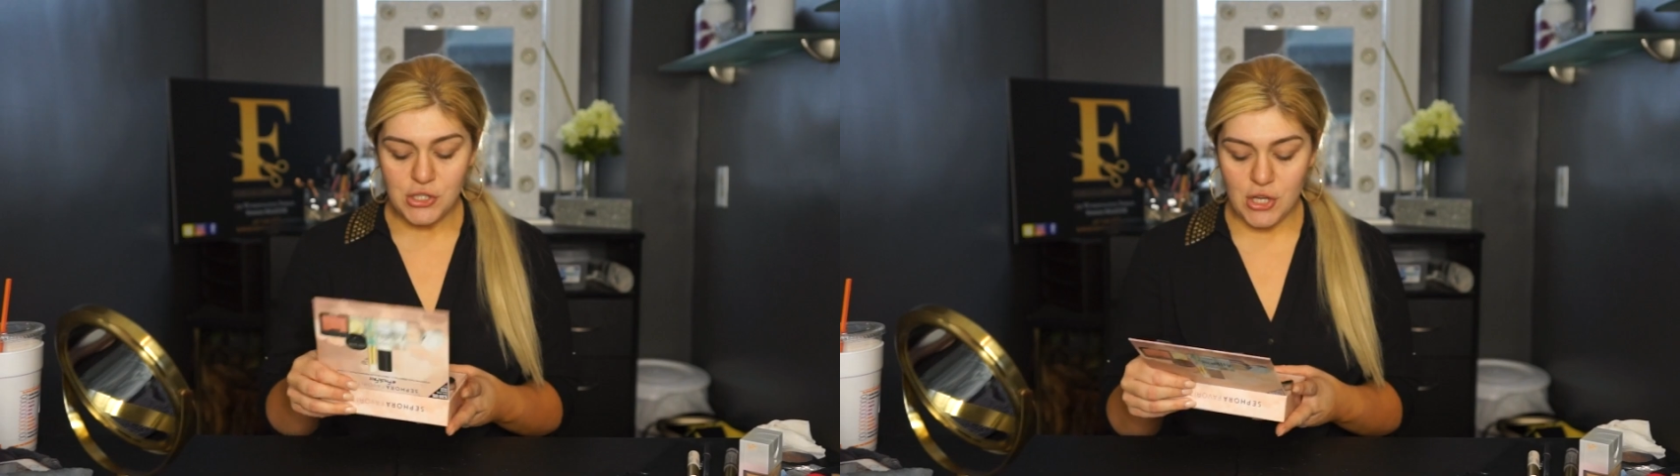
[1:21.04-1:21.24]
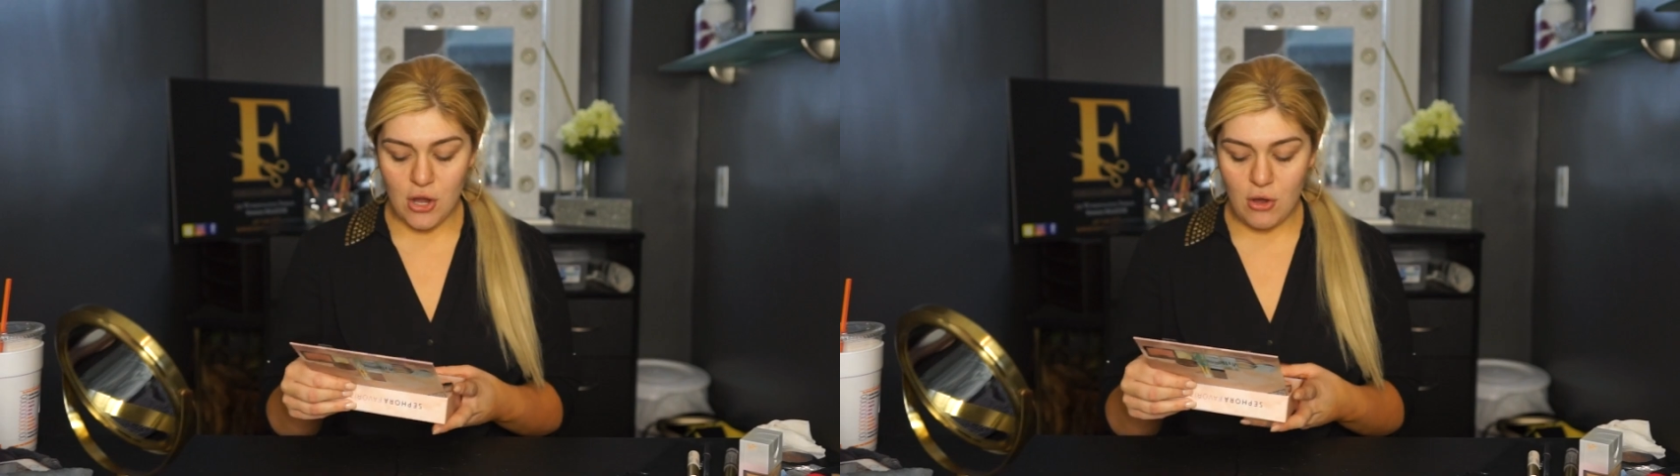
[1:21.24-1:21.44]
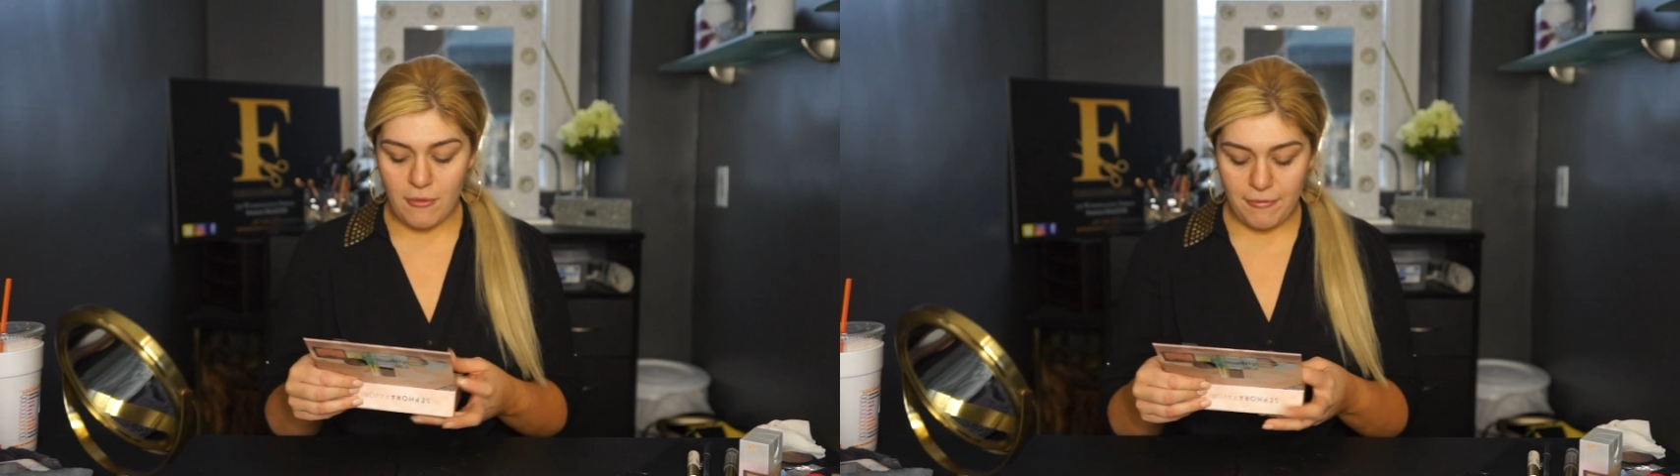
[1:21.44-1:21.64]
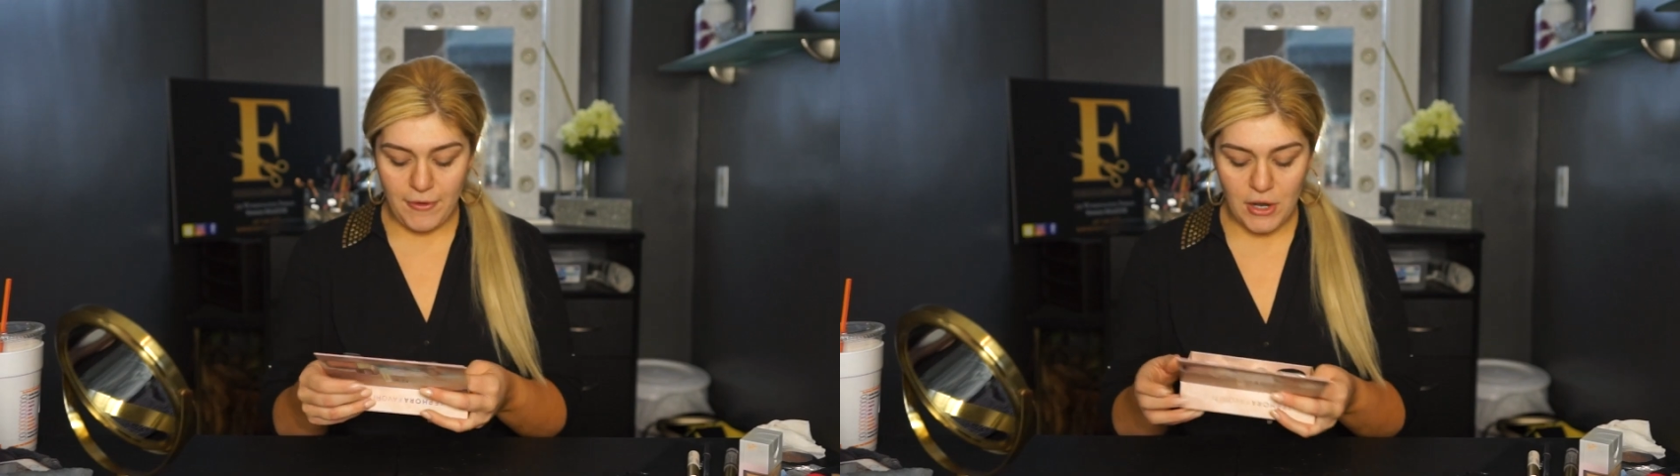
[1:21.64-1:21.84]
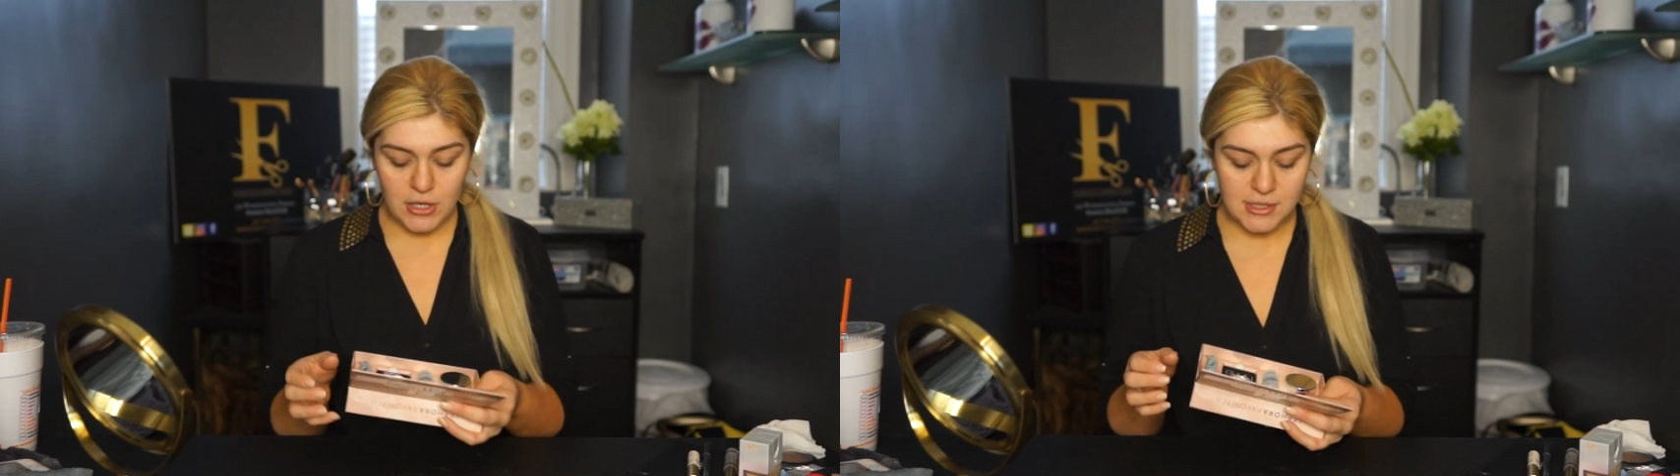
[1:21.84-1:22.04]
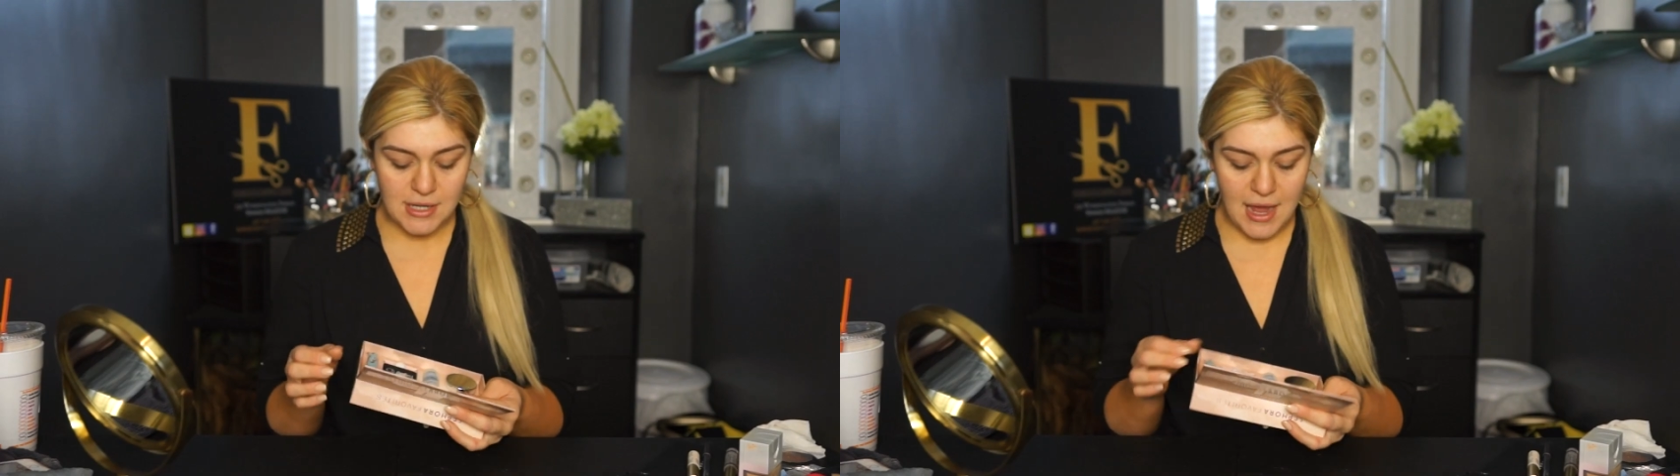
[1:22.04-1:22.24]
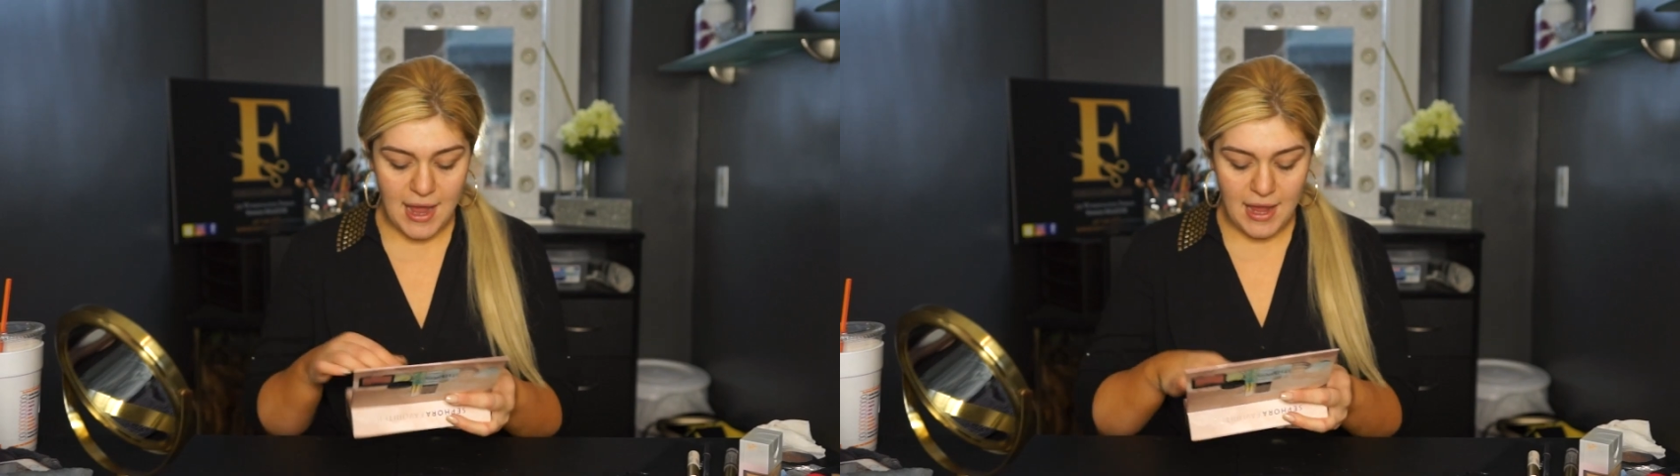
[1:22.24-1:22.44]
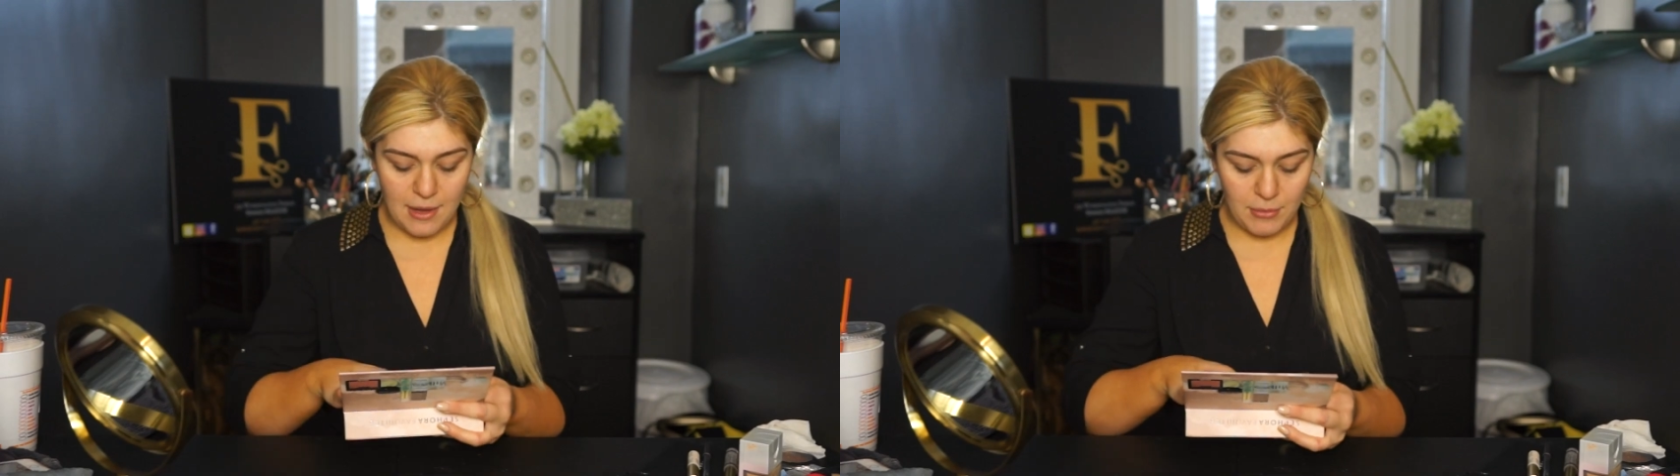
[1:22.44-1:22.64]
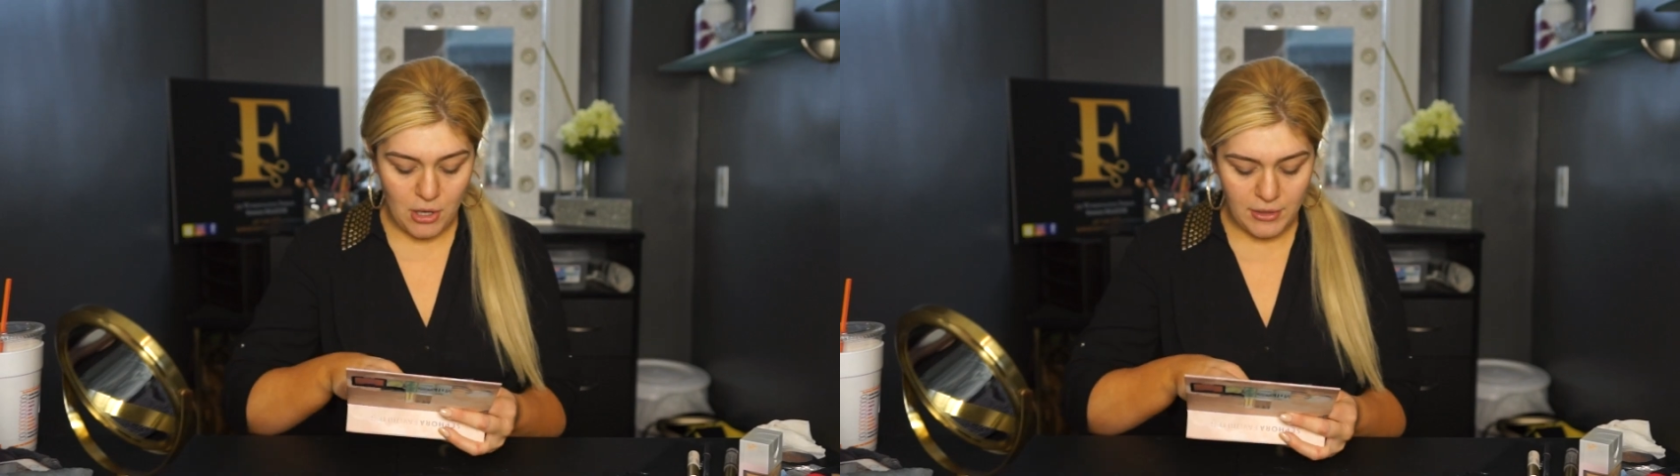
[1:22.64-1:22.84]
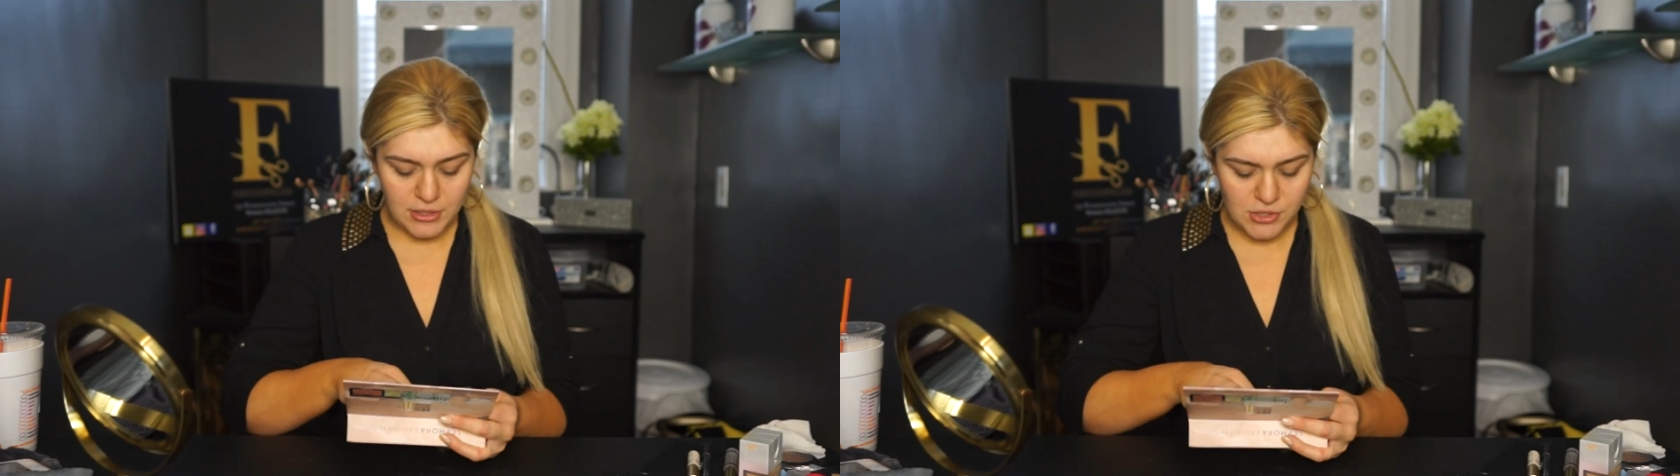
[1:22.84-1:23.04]
So first I am
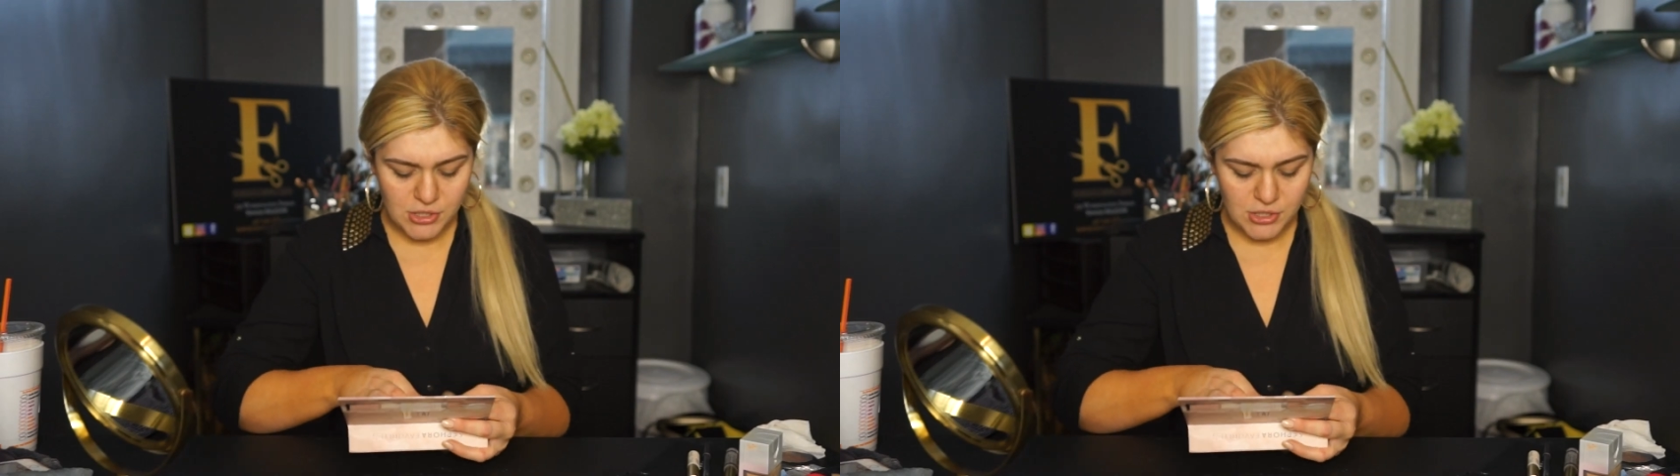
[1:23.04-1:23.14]
going to